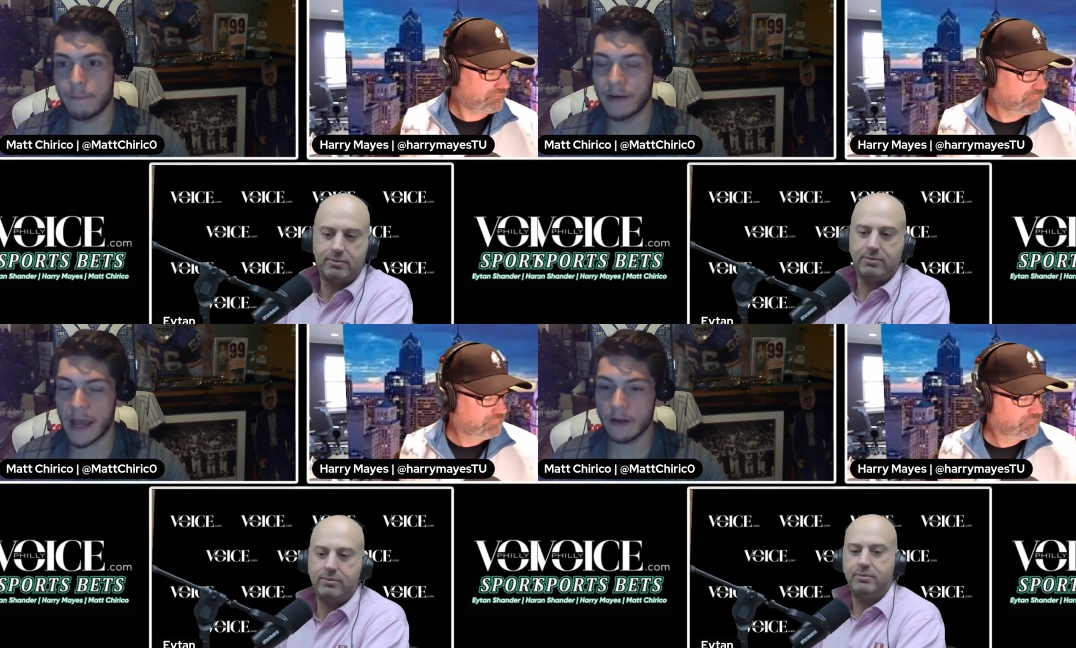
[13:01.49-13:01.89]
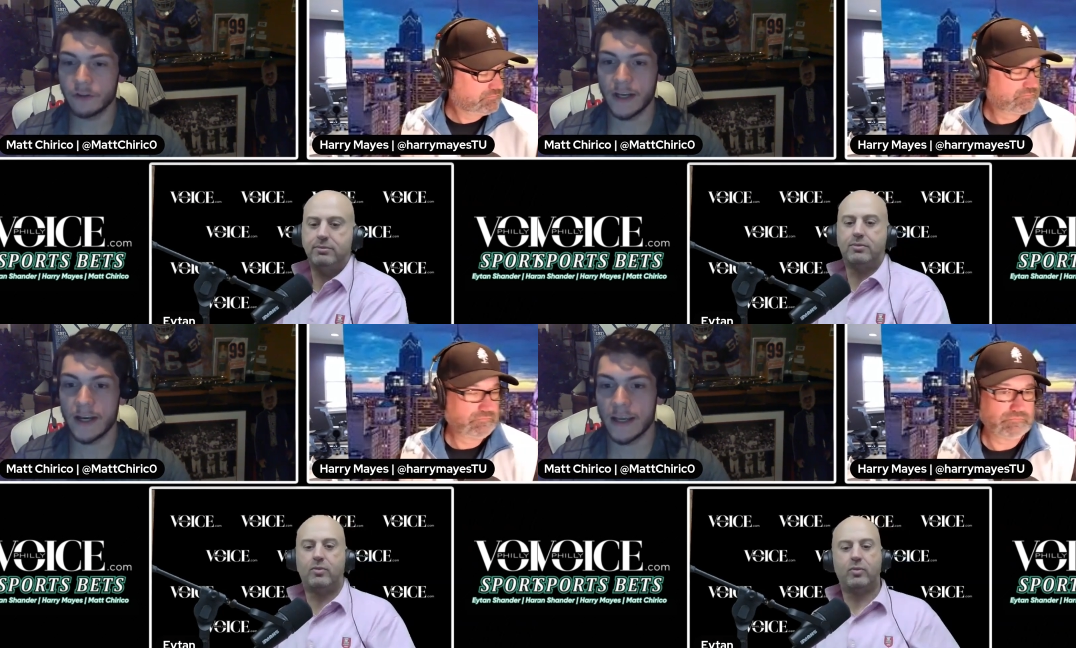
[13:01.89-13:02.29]
Speaker 1: But Kyle
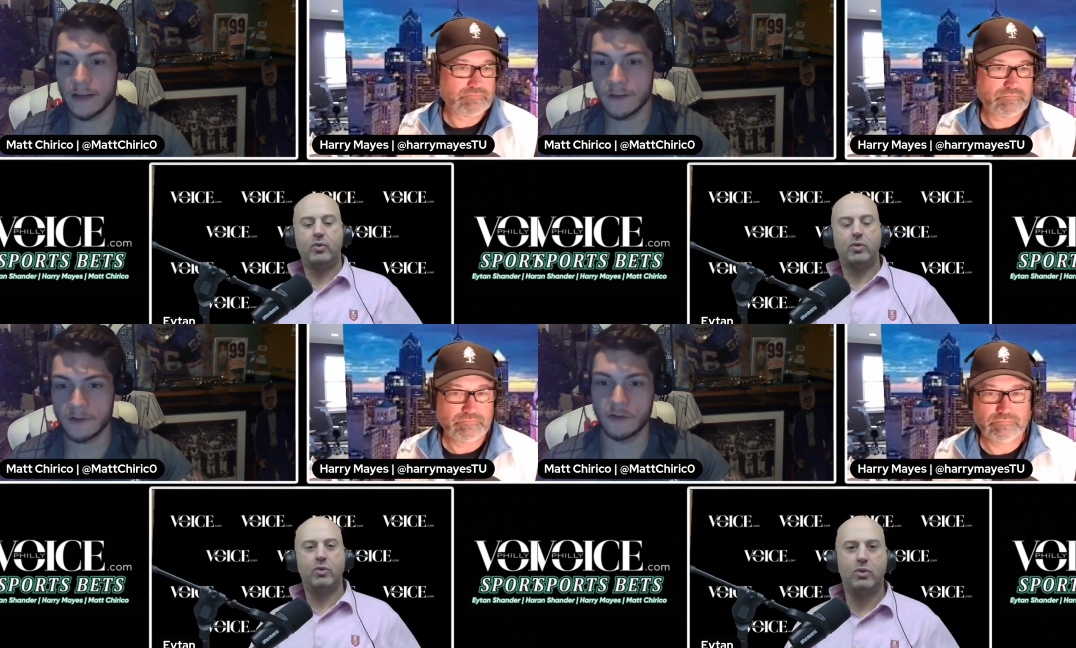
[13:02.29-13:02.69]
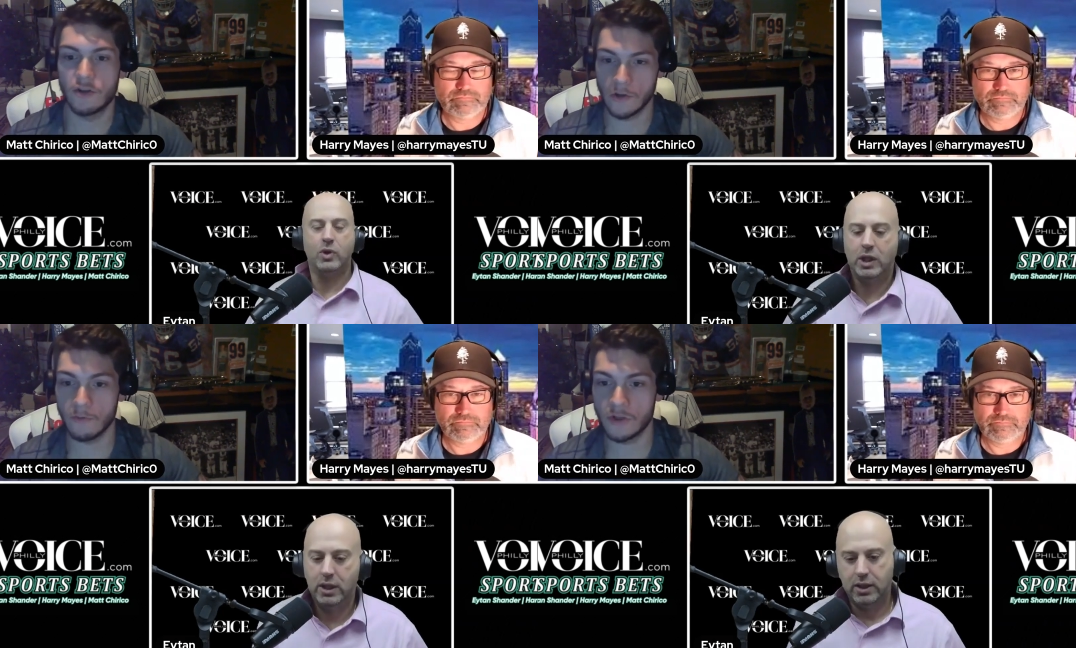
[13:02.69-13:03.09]
Shanahan is just
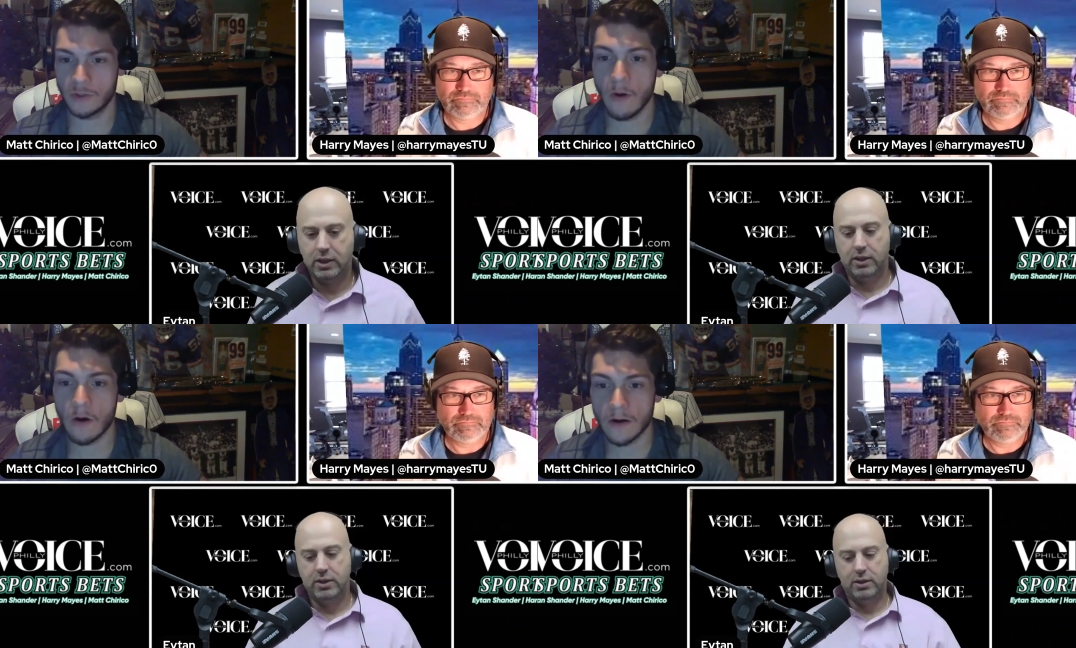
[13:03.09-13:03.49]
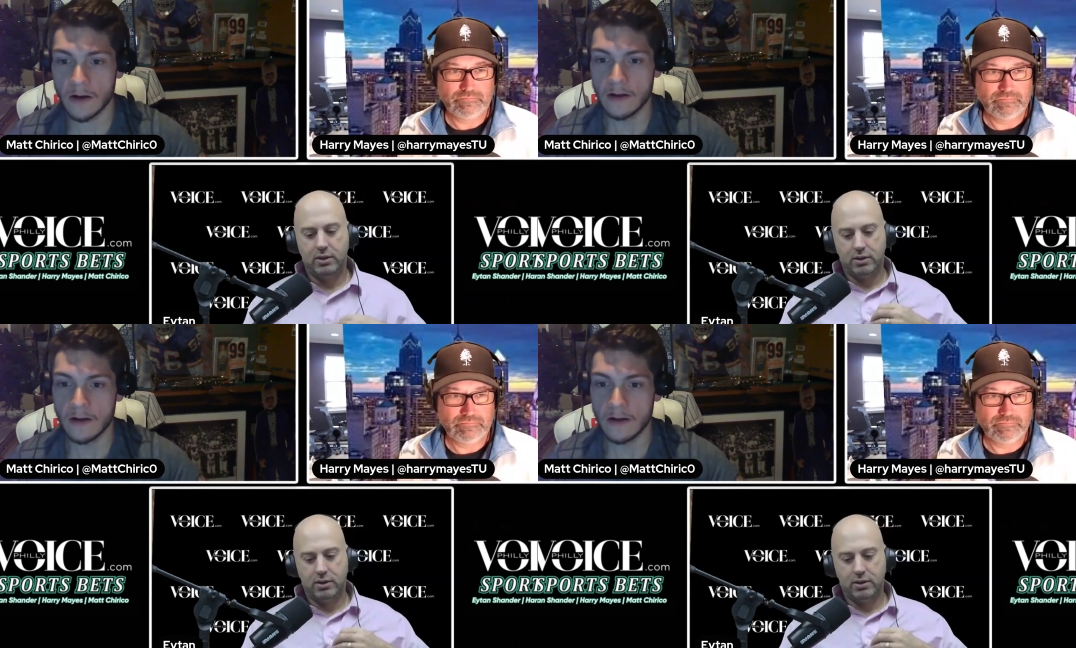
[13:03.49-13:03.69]
so smart